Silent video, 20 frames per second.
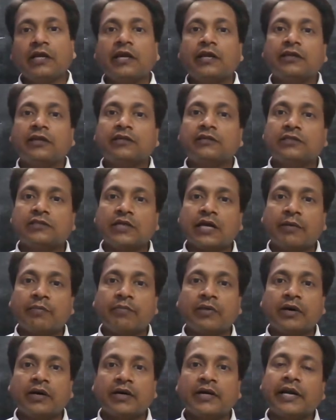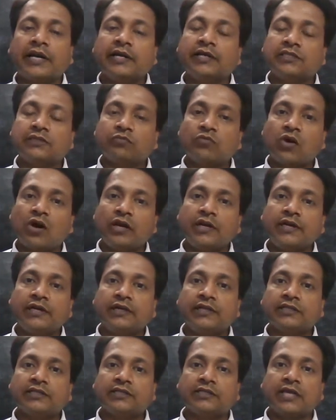in stomach and small
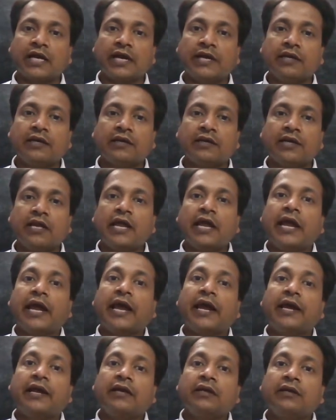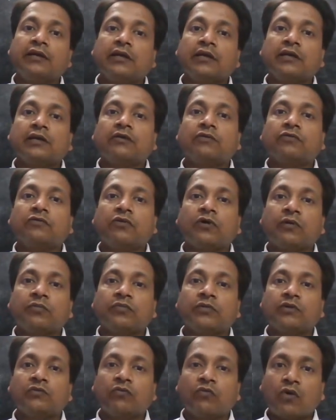intestine, and from
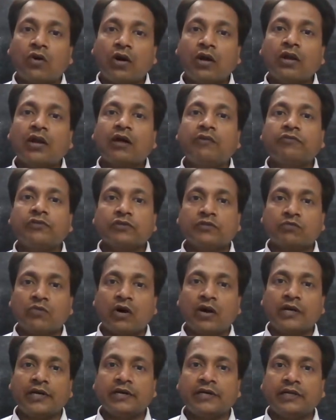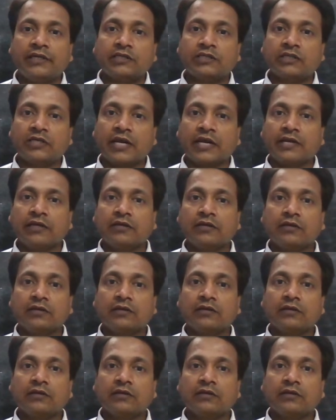the wall of small intestine,